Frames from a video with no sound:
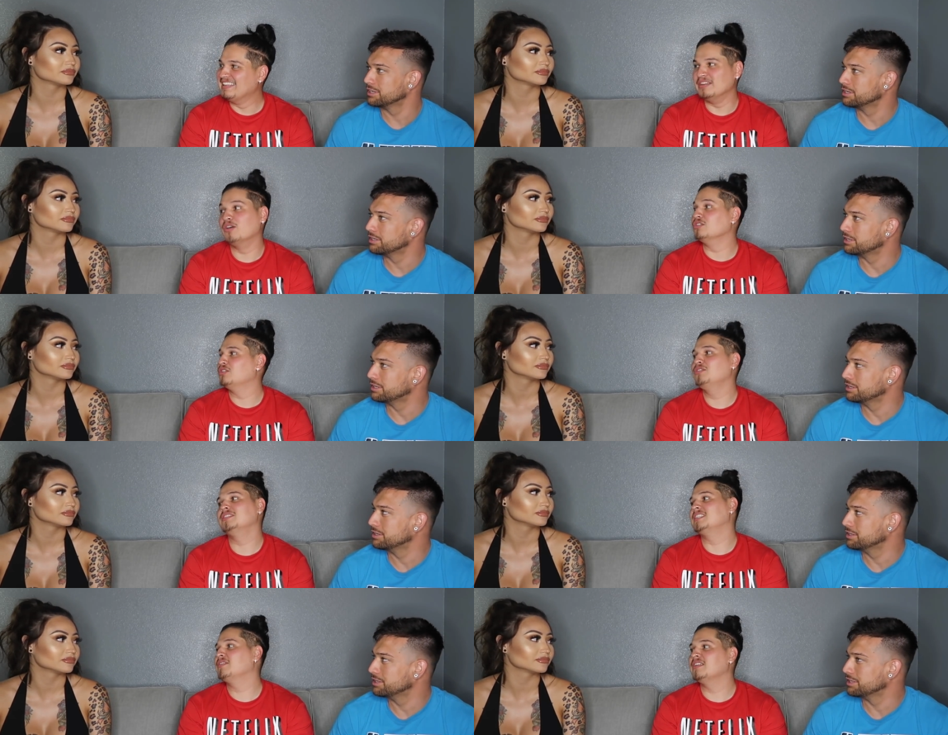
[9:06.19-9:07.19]
Speaker 1: You, oh, so you
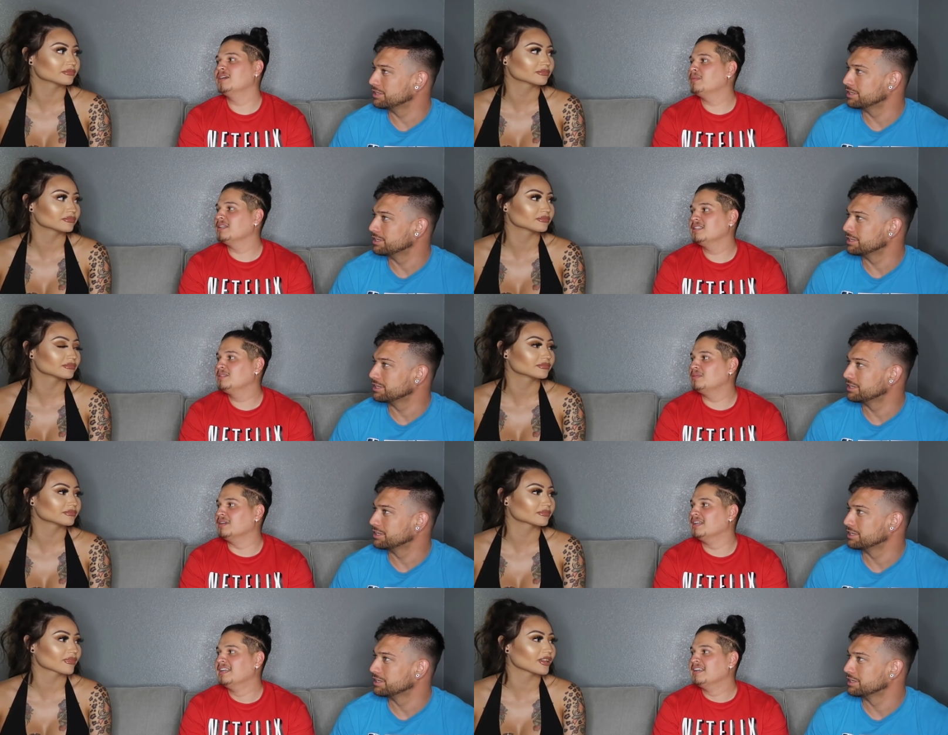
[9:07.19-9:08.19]
just giving up at this
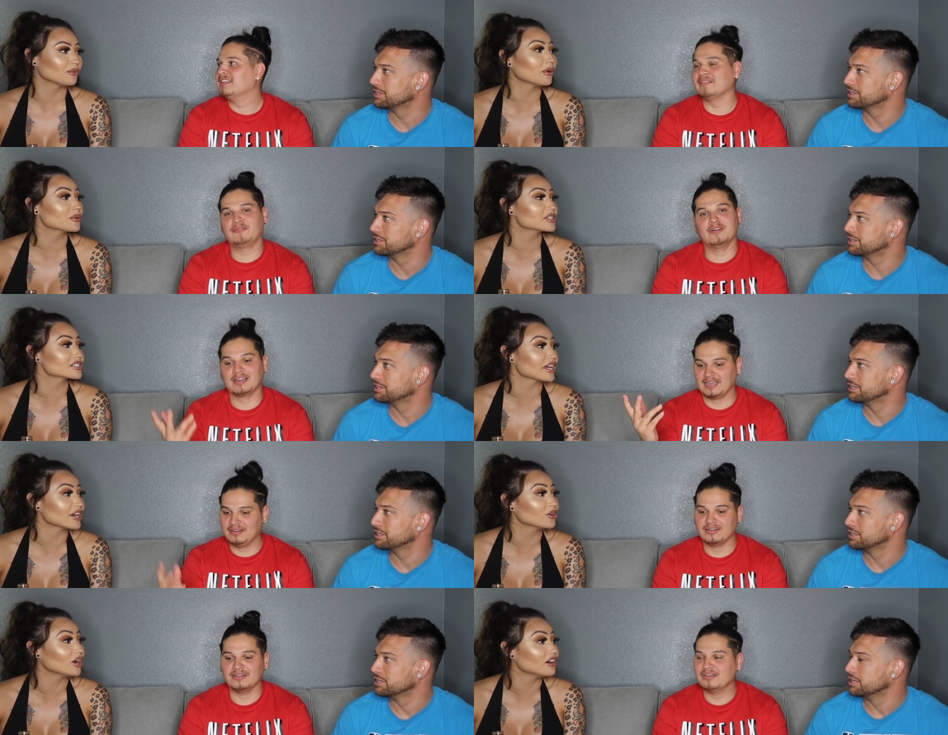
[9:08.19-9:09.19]
point? Like, what was boy, the
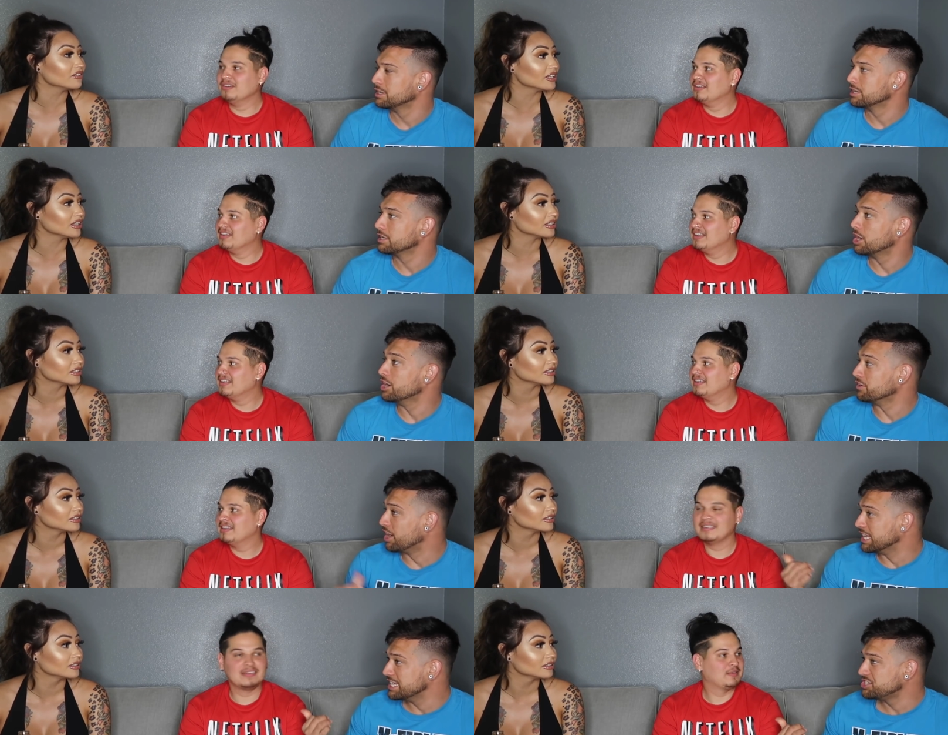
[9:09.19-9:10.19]
title of it? Uh,
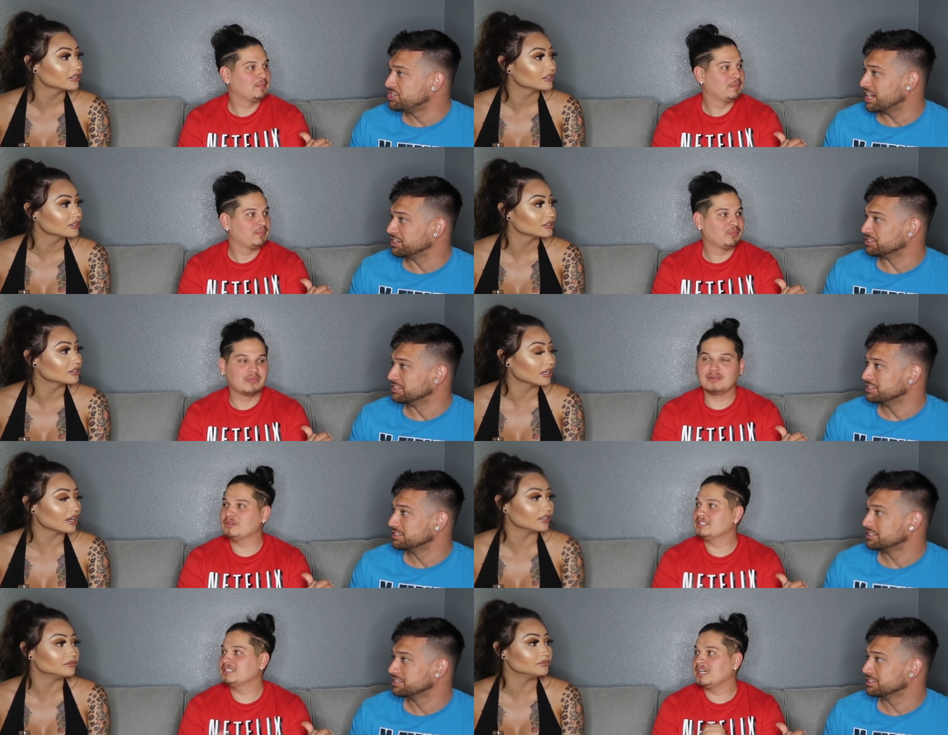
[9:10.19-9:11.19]
on his channel.
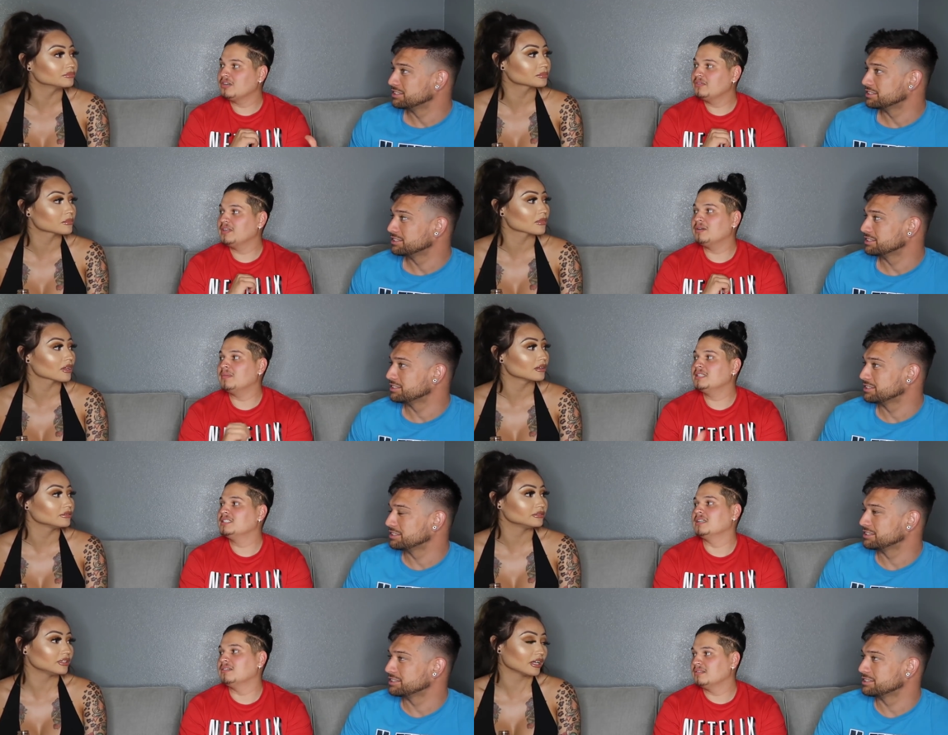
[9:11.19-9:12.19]
Yeah. was the title of it on my
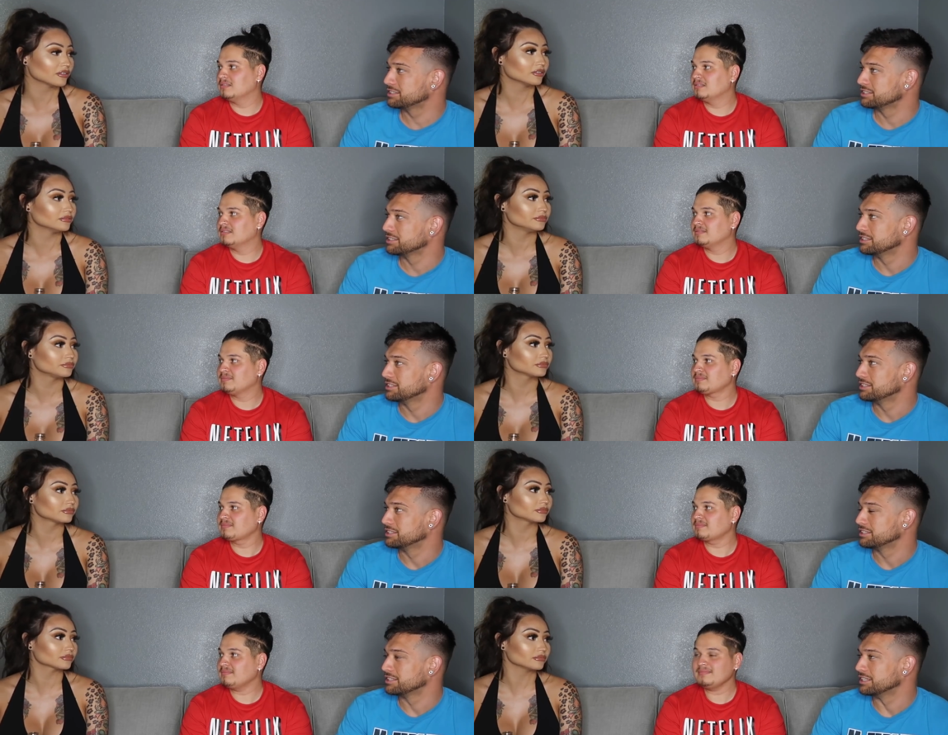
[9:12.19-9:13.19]
channel? Yeah, I don't know.
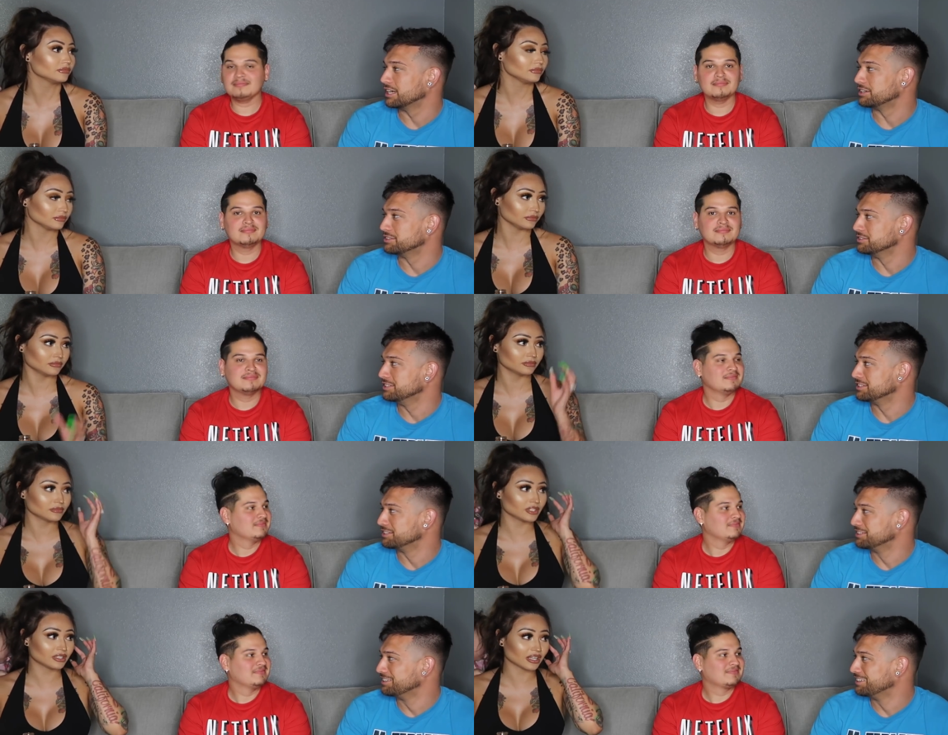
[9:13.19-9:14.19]
Yeah, I don't know
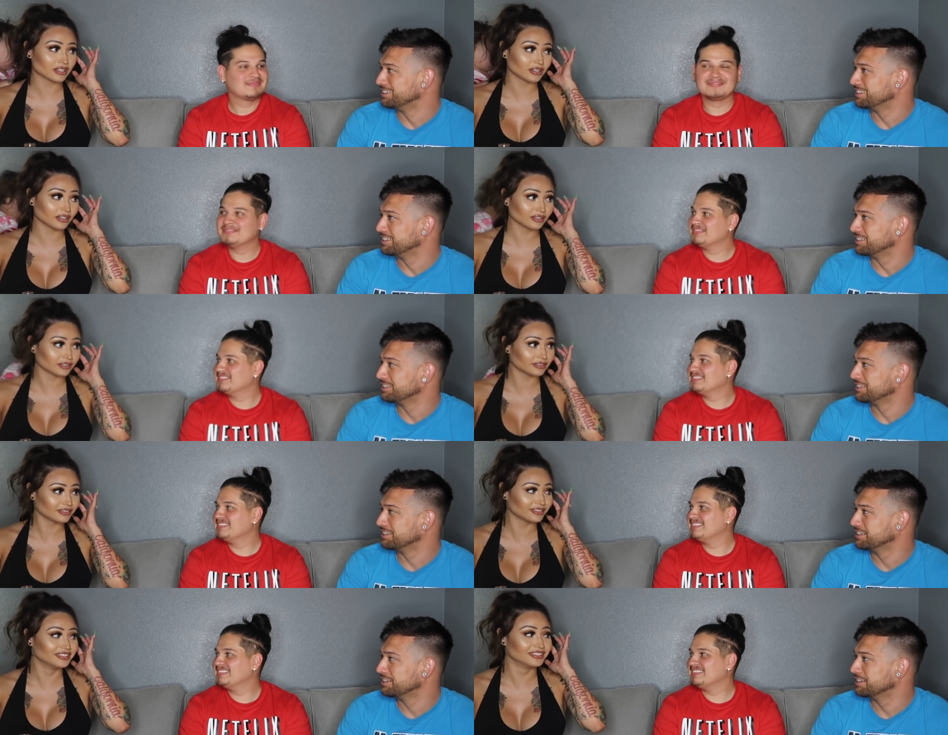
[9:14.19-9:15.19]
either. The Death Nut.
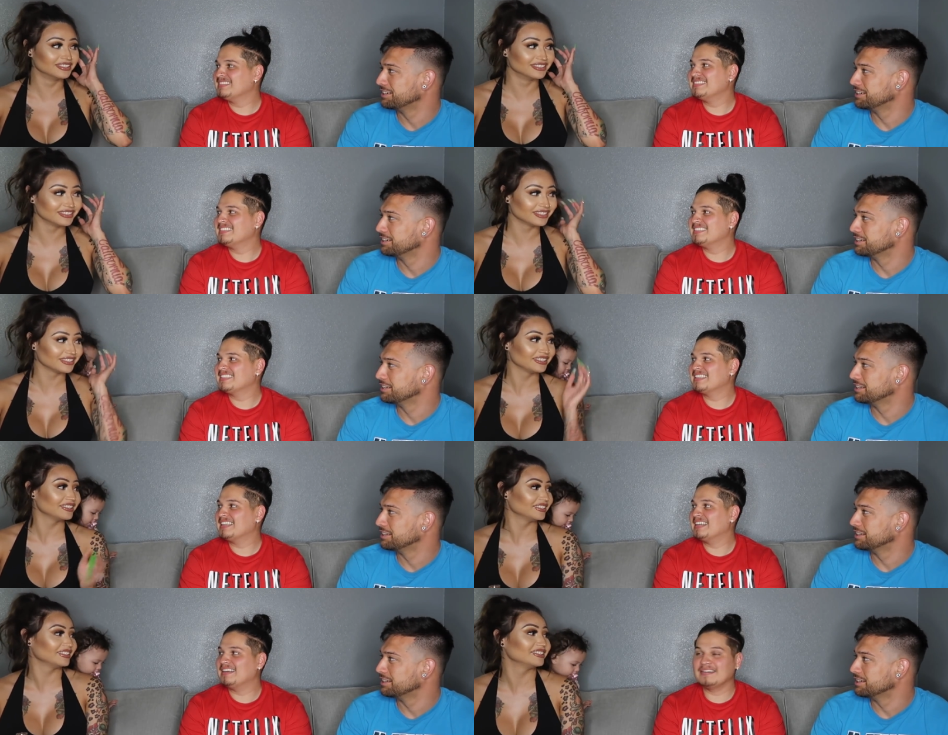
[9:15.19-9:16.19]

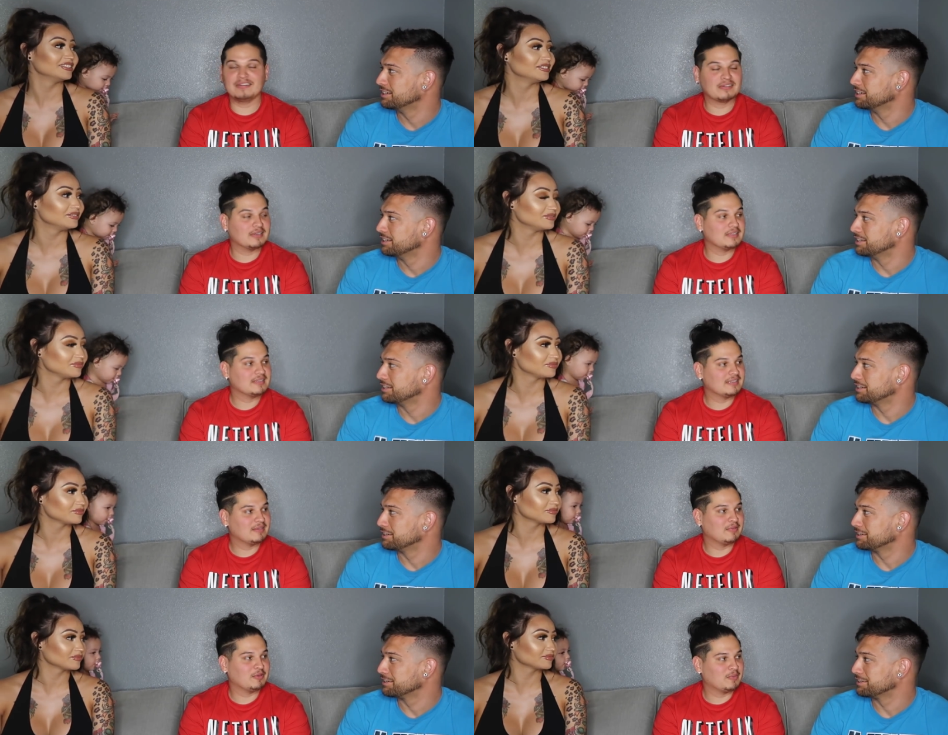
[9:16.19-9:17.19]
okay.
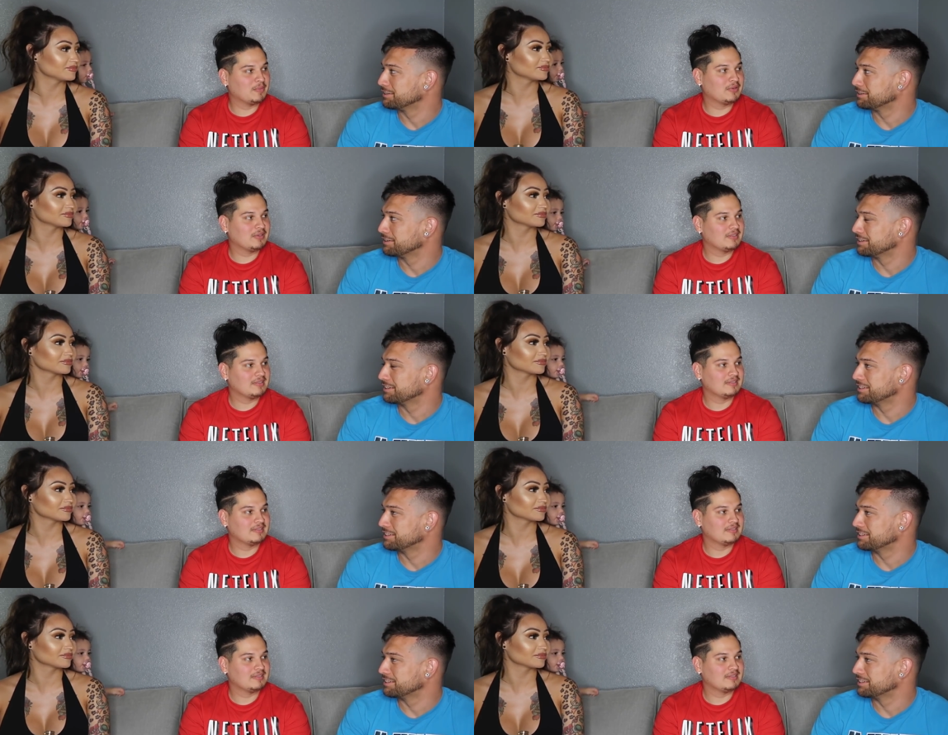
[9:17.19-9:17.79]
You don't remember?